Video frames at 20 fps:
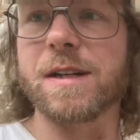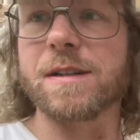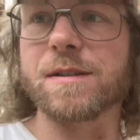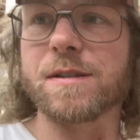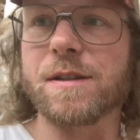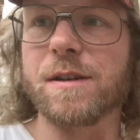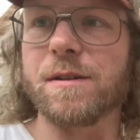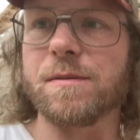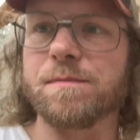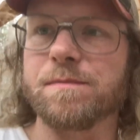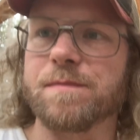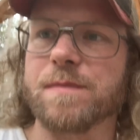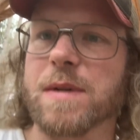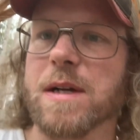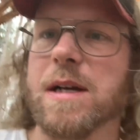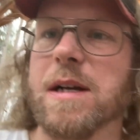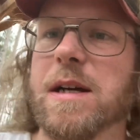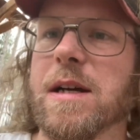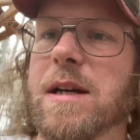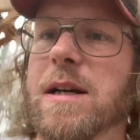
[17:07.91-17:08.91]
So
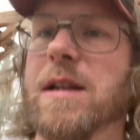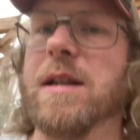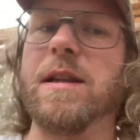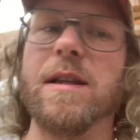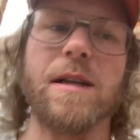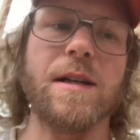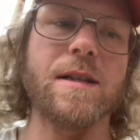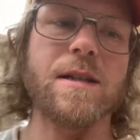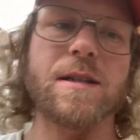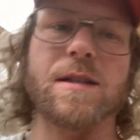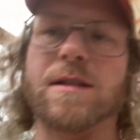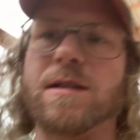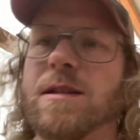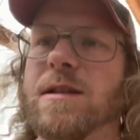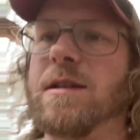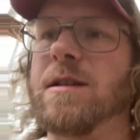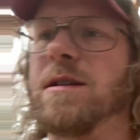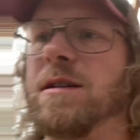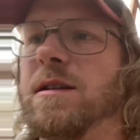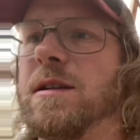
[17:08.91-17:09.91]

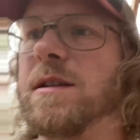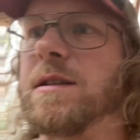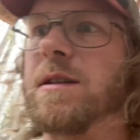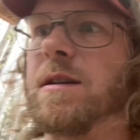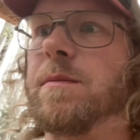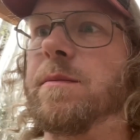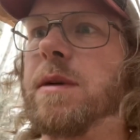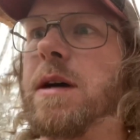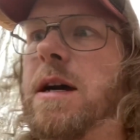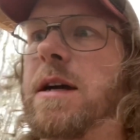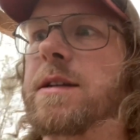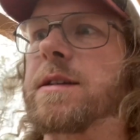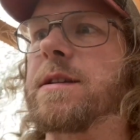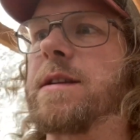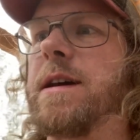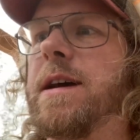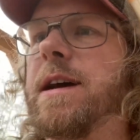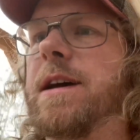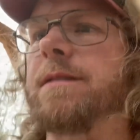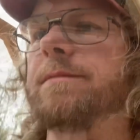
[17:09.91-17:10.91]
let's unbox
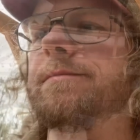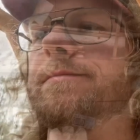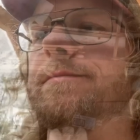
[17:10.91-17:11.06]
that.